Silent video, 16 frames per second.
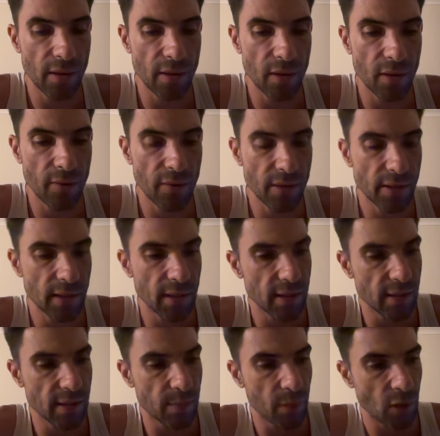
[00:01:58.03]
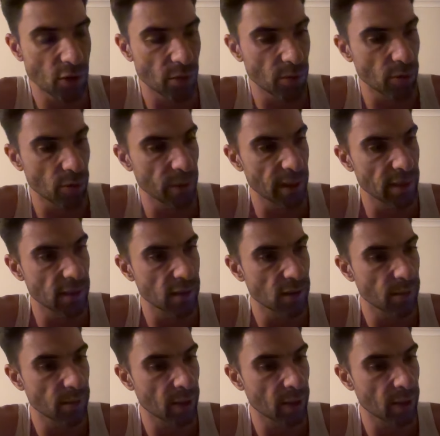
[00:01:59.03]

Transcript: obviously there's multiple reasons, but